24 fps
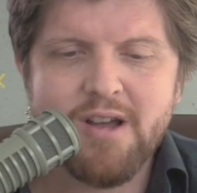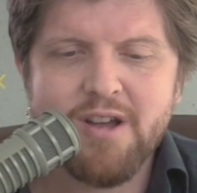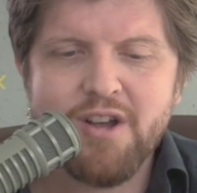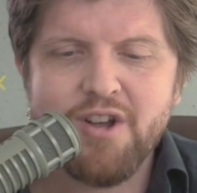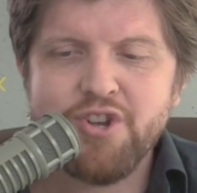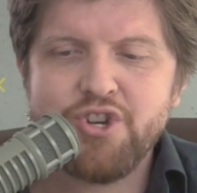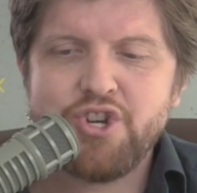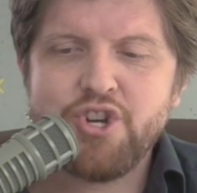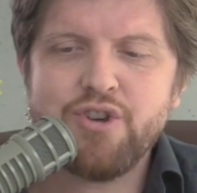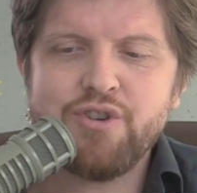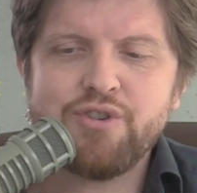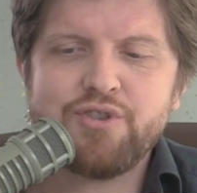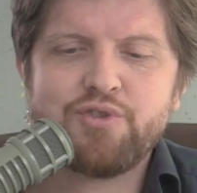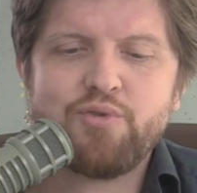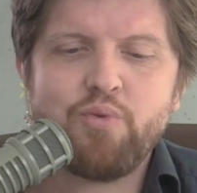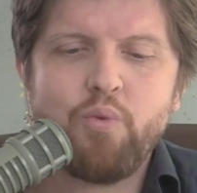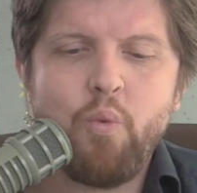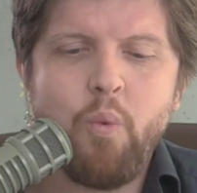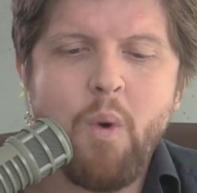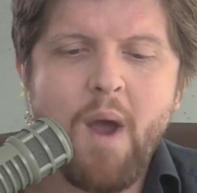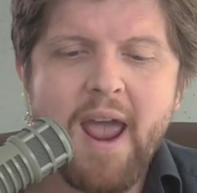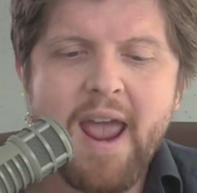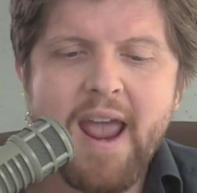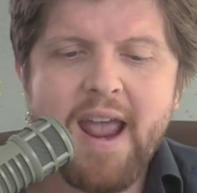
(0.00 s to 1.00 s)
Just
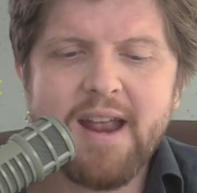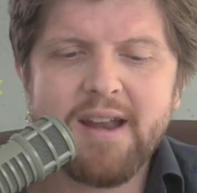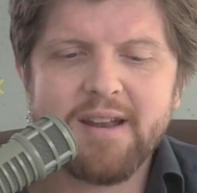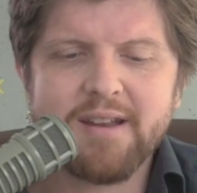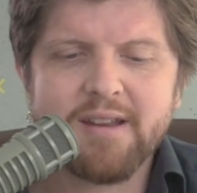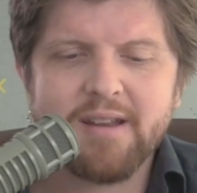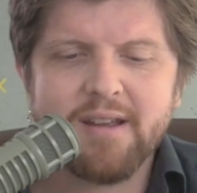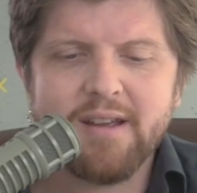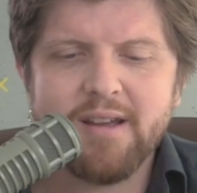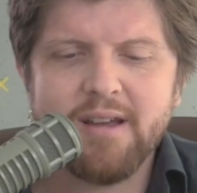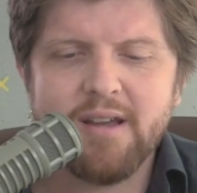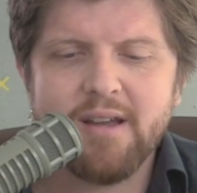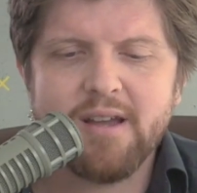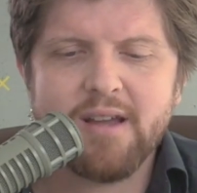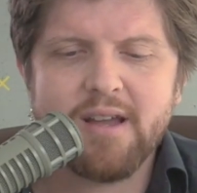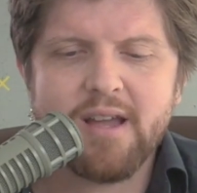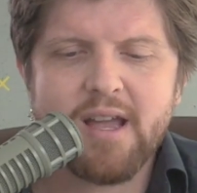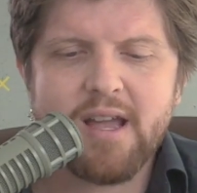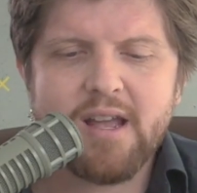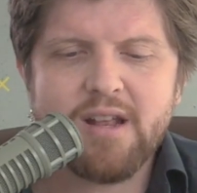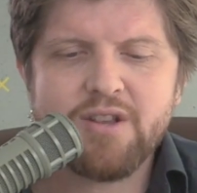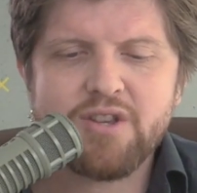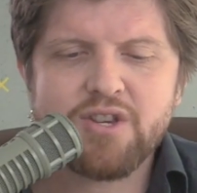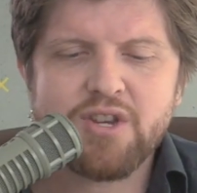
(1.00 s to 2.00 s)
wait
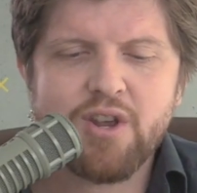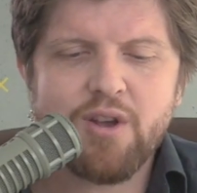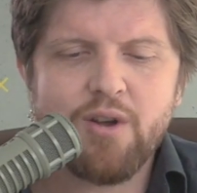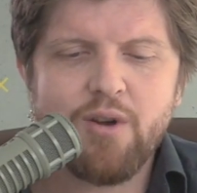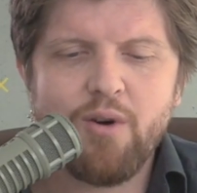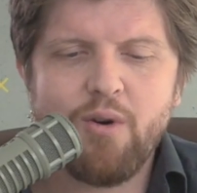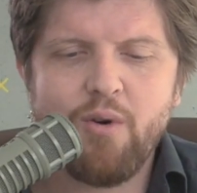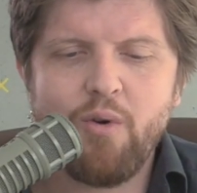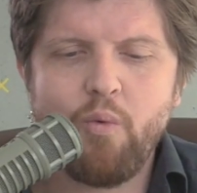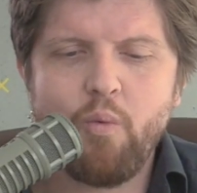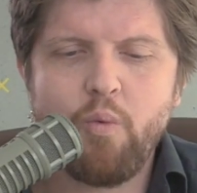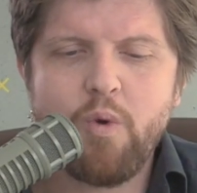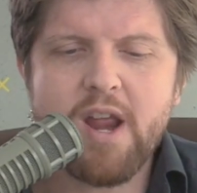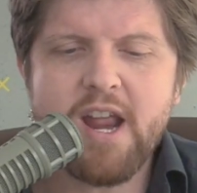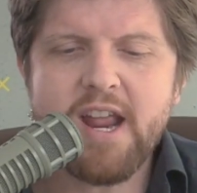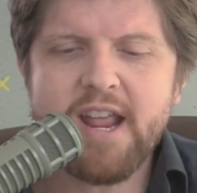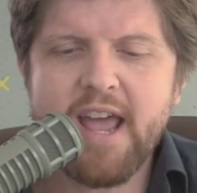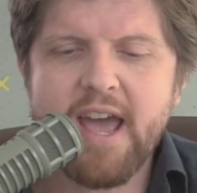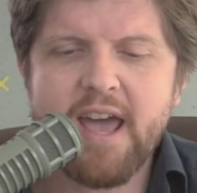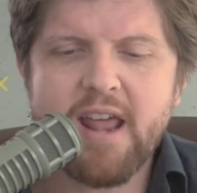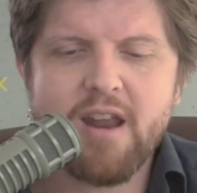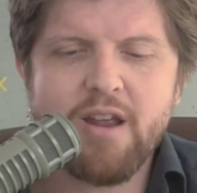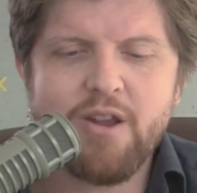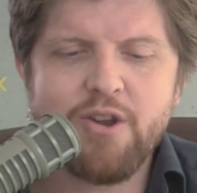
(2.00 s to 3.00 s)
until we
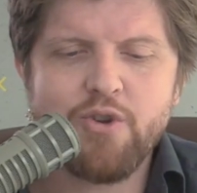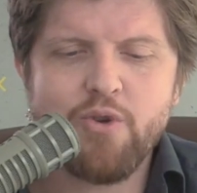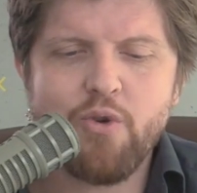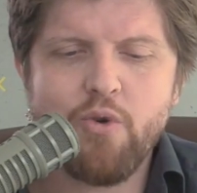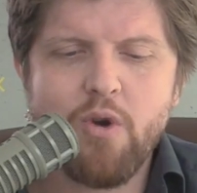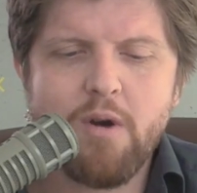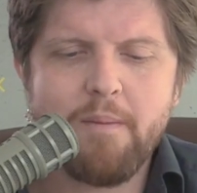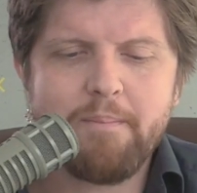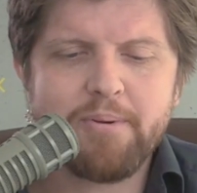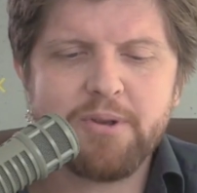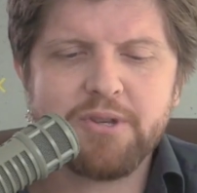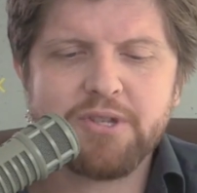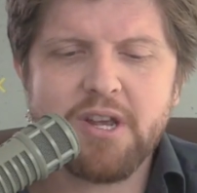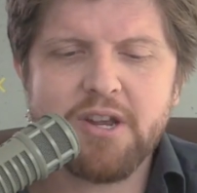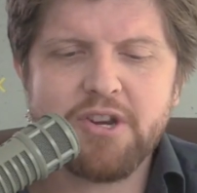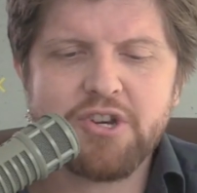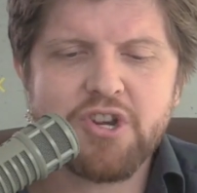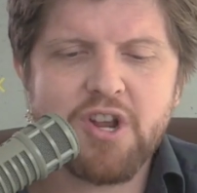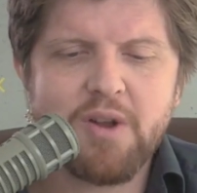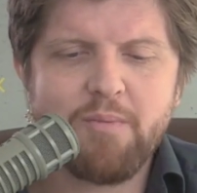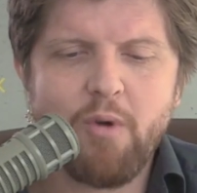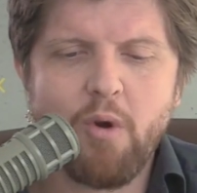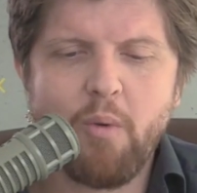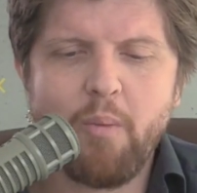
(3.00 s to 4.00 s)
get into a
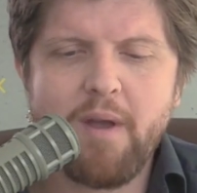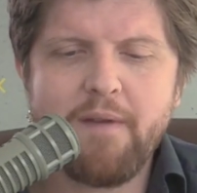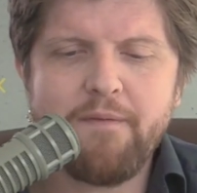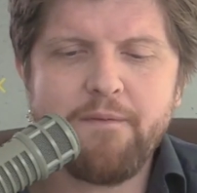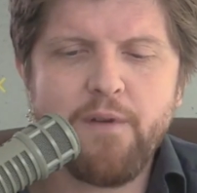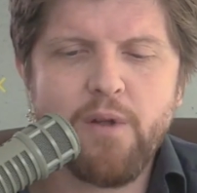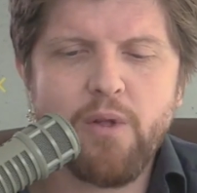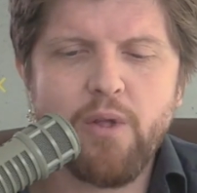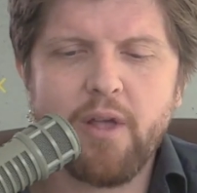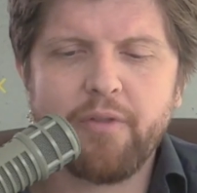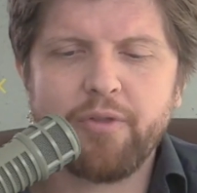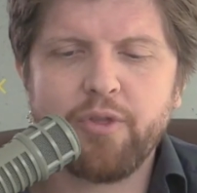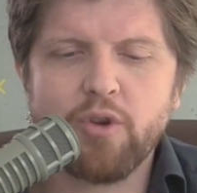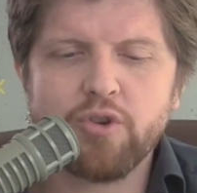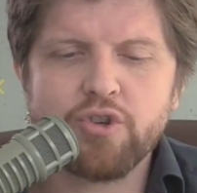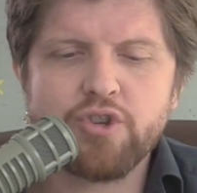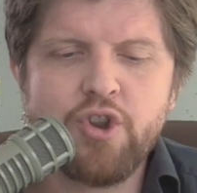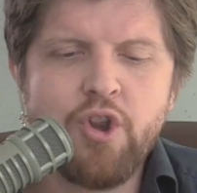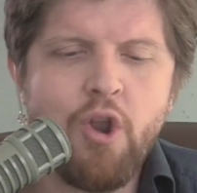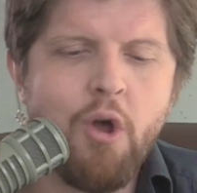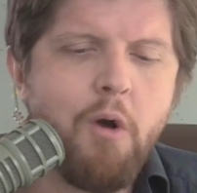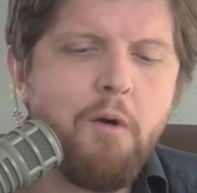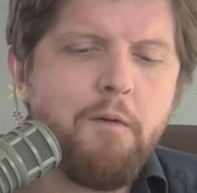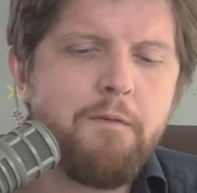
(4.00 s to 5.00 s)
position where we feel like there's
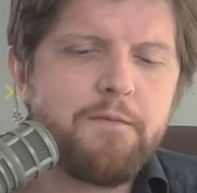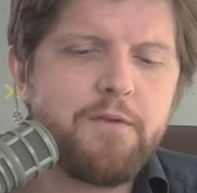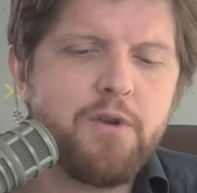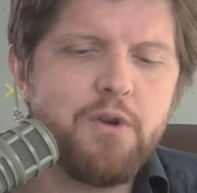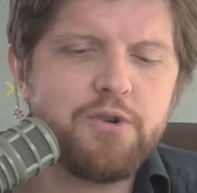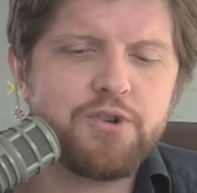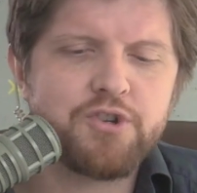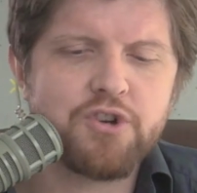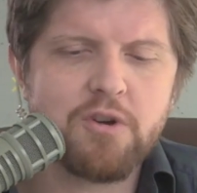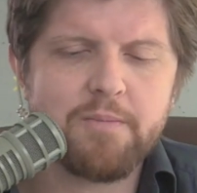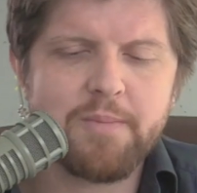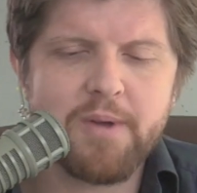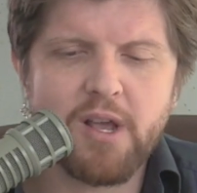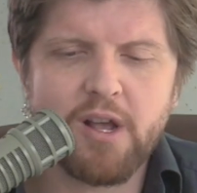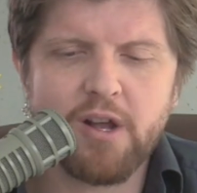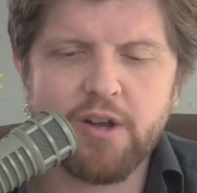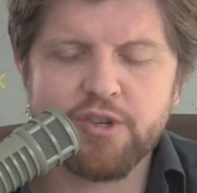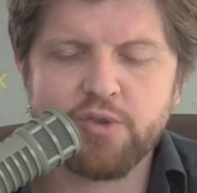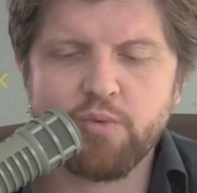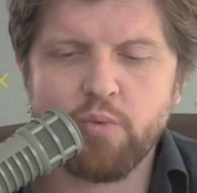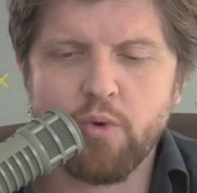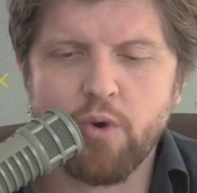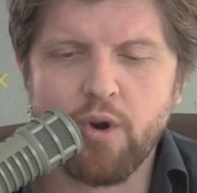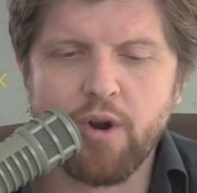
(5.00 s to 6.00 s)
no future
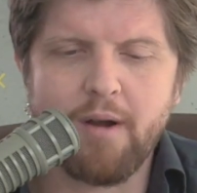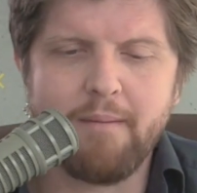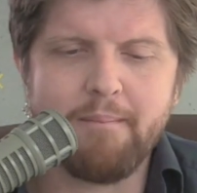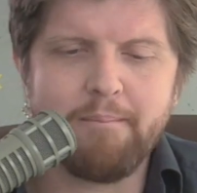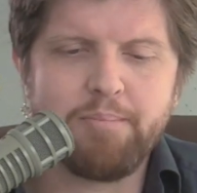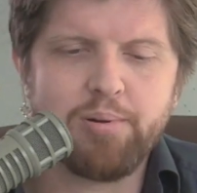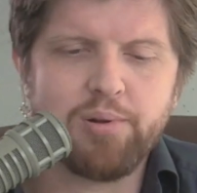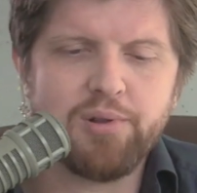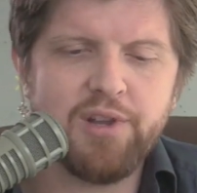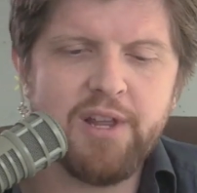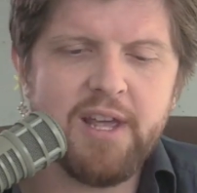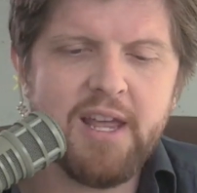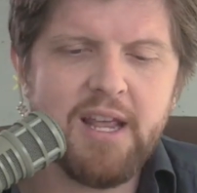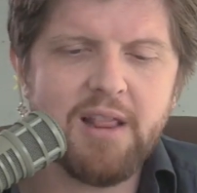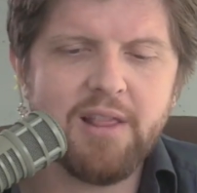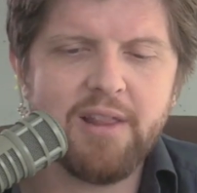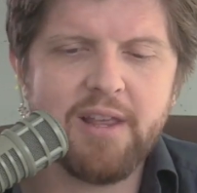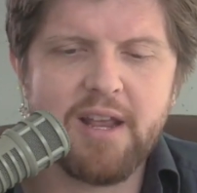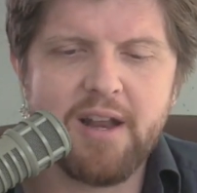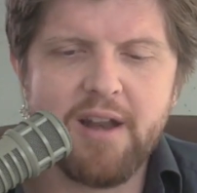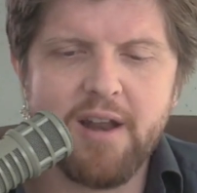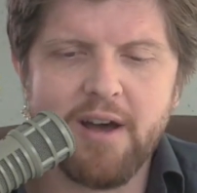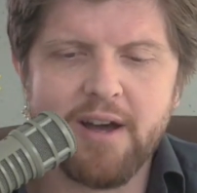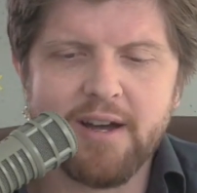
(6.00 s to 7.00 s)
because we're
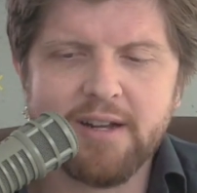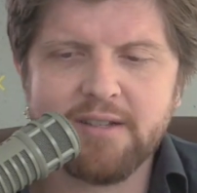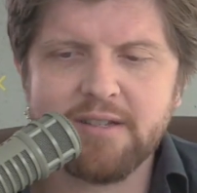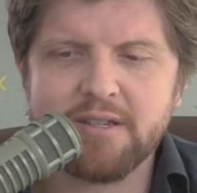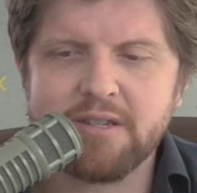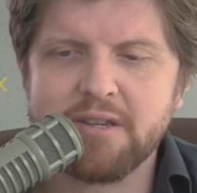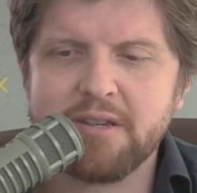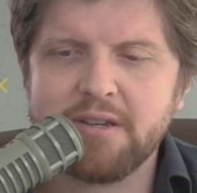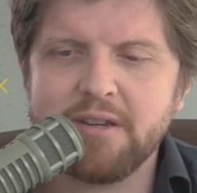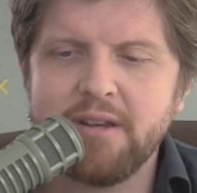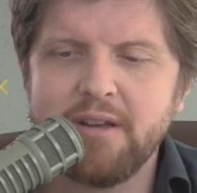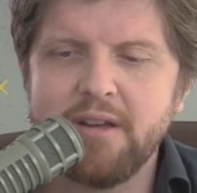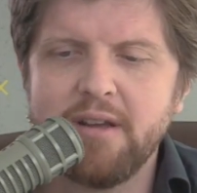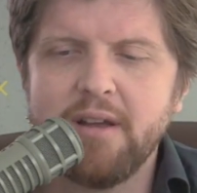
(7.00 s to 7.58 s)
completely nuts